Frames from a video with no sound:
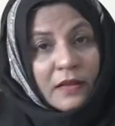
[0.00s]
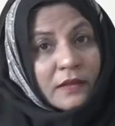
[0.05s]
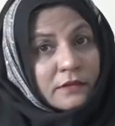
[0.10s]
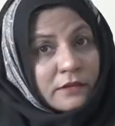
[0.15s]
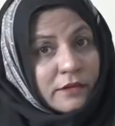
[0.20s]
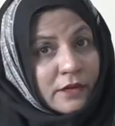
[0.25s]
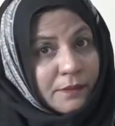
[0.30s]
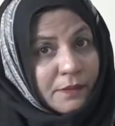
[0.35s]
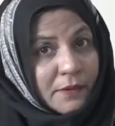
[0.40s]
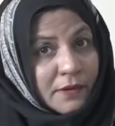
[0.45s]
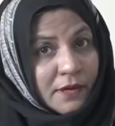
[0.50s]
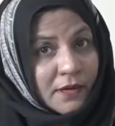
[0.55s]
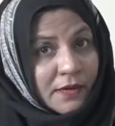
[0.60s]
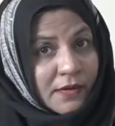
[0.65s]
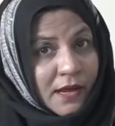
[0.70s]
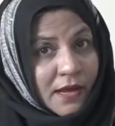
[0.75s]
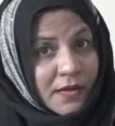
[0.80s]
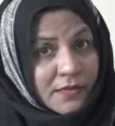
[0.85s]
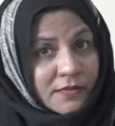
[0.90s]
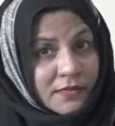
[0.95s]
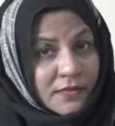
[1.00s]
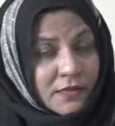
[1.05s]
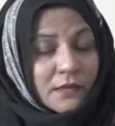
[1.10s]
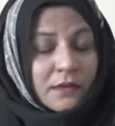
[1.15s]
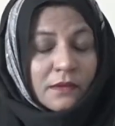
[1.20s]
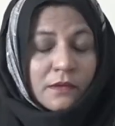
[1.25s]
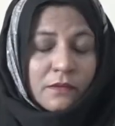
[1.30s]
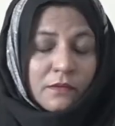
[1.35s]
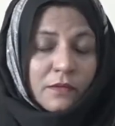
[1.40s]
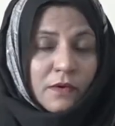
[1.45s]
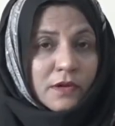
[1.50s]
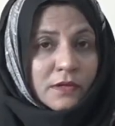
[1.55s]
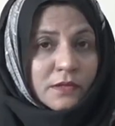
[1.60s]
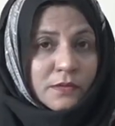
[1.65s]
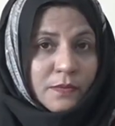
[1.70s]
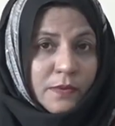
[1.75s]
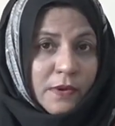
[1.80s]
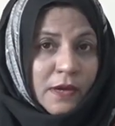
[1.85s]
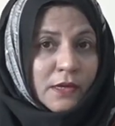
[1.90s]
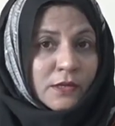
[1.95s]
3-period lesson was
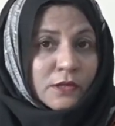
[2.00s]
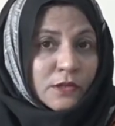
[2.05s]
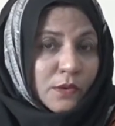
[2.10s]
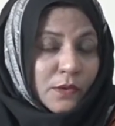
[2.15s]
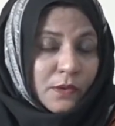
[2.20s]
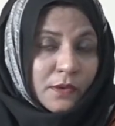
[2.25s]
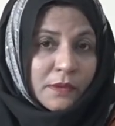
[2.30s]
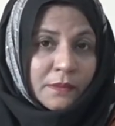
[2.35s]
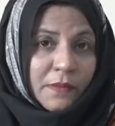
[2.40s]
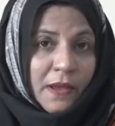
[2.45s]
being told